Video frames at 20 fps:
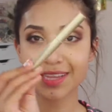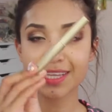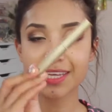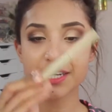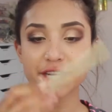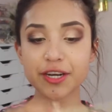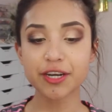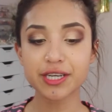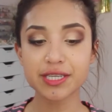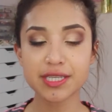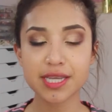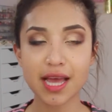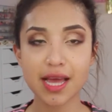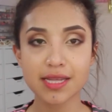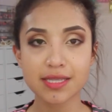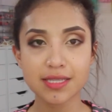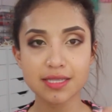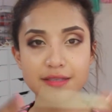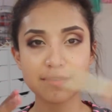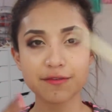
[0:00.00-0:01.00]
Linear
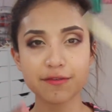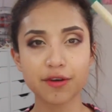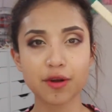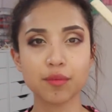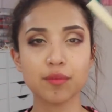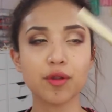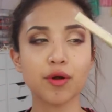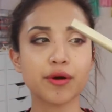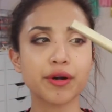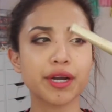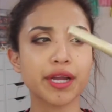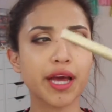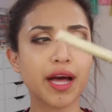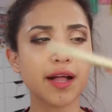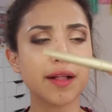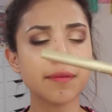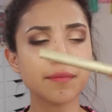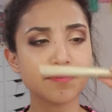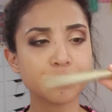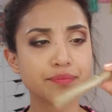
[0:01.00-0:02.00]
Intense from
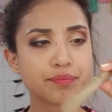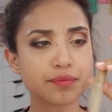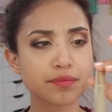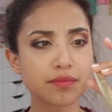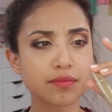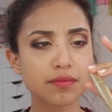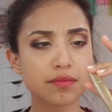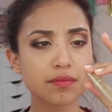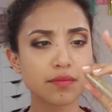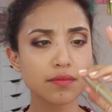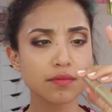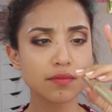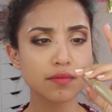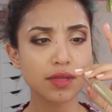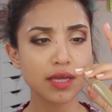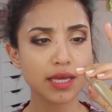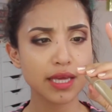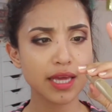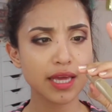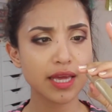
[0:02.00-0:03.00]
L'Oreal
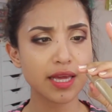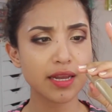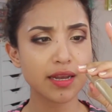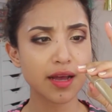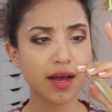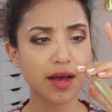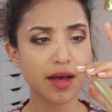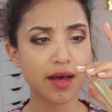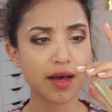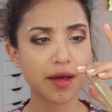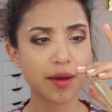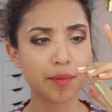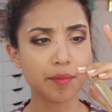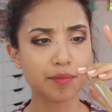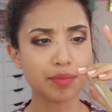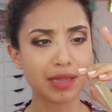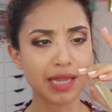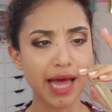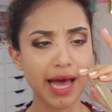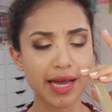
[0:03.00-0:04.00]
in
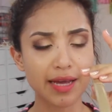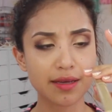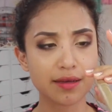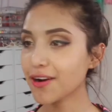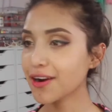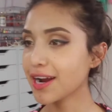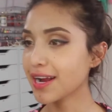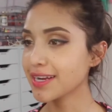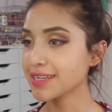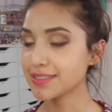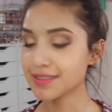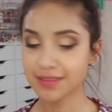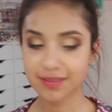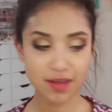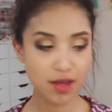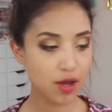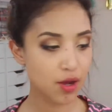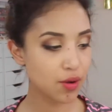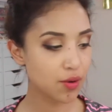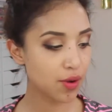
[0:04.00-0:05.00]
black. Alright,
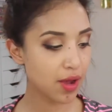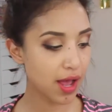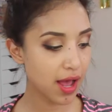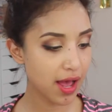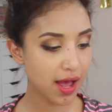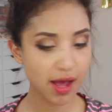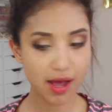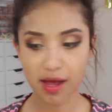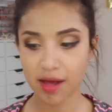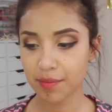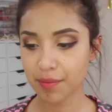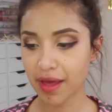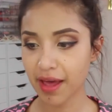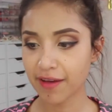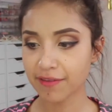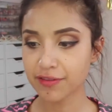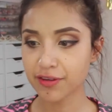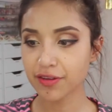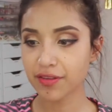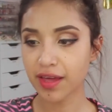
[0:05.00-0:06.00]
so
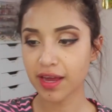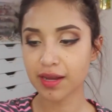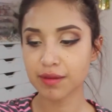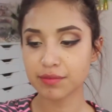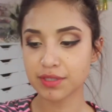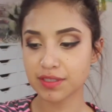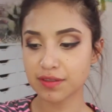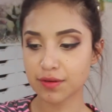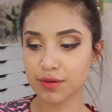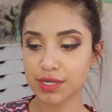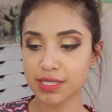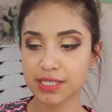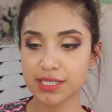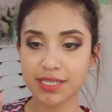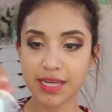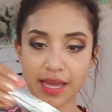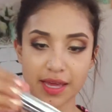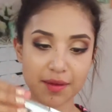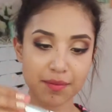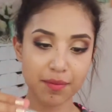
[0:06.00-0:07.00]
after that I'm just going
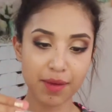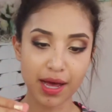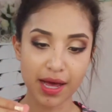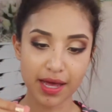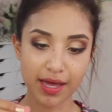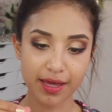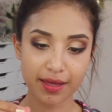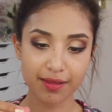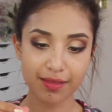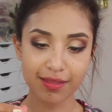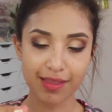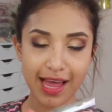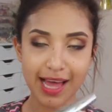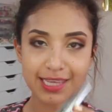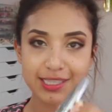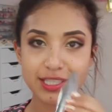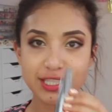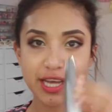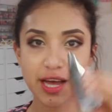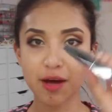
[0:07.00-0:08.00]
to take my
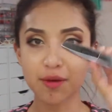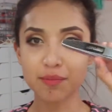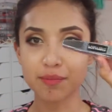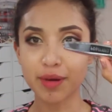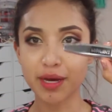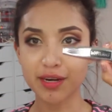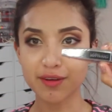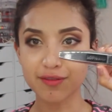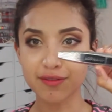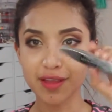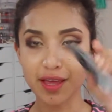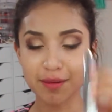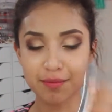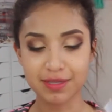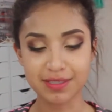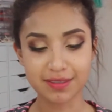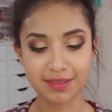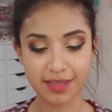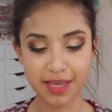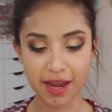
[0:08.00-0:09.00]
Lash Out Butterfly
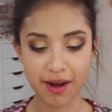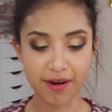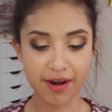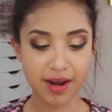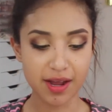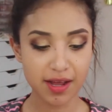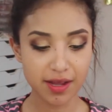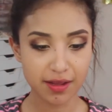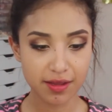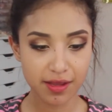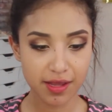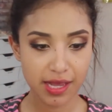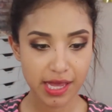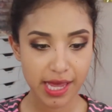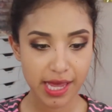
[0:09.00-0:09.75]
Mascara